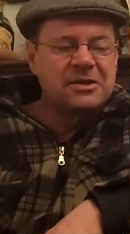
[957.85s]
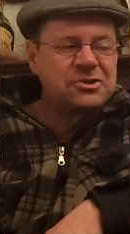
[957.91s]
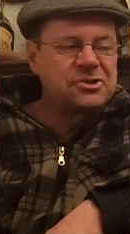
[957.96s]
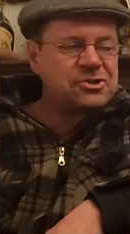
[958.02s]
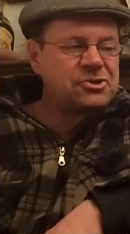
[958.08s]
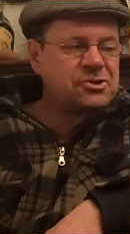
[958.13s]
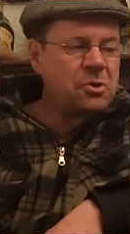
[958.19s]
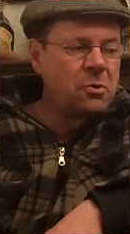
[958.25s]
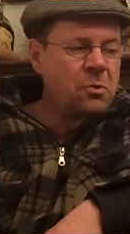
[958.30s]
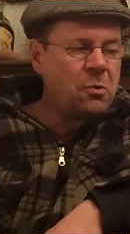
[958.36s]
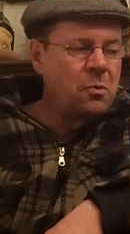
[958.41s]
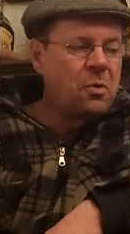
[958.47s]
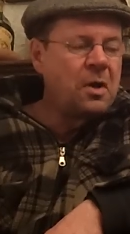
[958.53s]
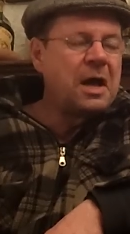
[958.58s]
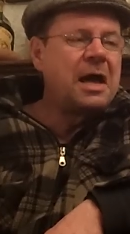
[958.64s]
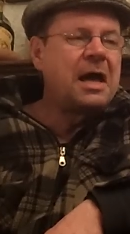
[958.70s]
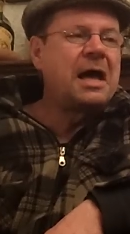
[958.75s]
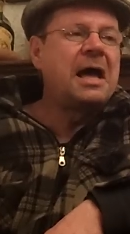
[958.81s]

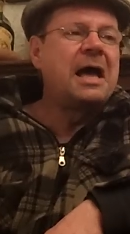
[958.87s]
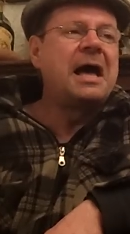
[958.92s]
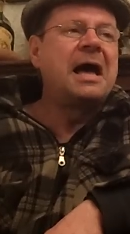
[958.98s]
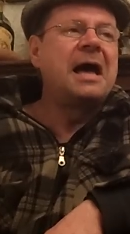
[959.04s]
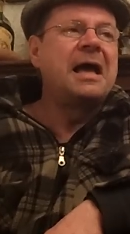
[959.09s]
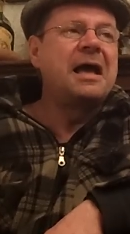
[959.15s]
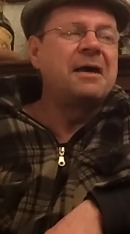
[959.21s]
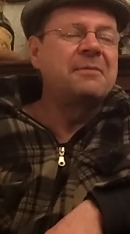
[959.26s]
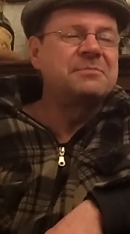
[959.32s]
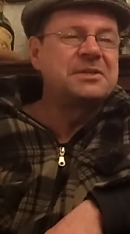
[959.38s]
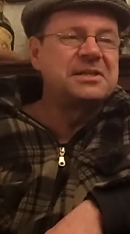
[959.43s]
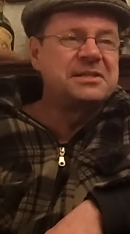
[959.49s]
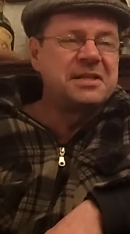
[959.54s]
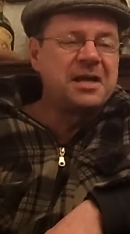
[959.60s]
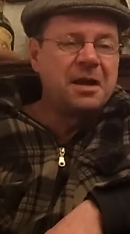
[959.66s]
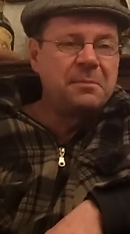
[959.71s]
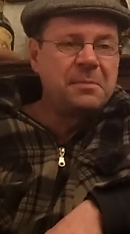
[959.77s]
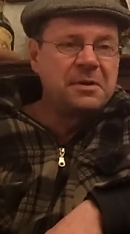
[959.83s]
So I have
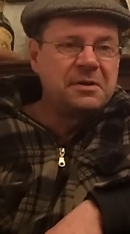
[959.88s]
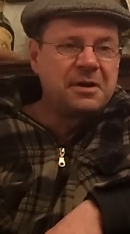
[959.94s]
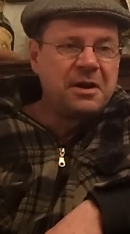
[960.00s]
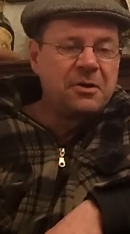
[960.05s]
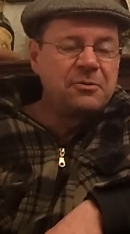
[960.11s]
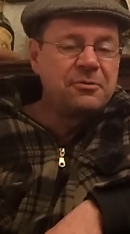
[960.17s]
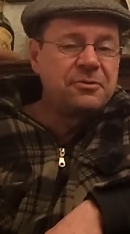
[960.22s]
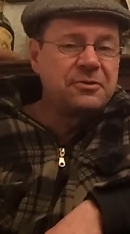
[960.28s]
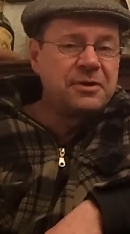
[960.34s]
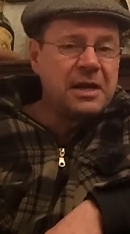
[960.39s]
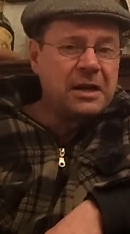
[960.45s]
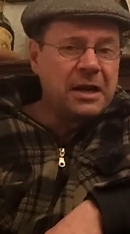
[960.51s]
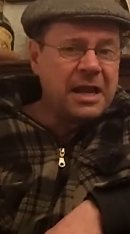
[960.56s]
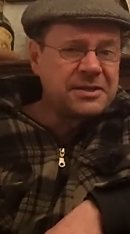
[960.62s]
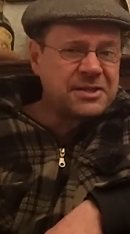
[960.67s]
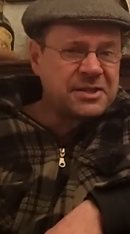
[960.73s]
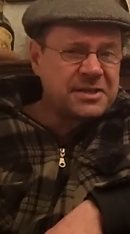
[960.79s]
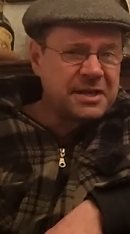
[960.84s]
determined now 3
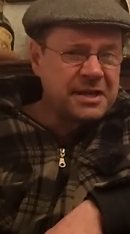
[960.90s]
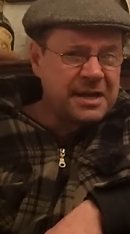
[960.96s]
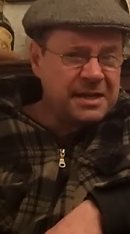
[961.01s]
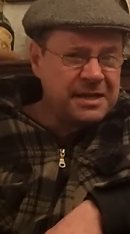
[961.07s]
glasses a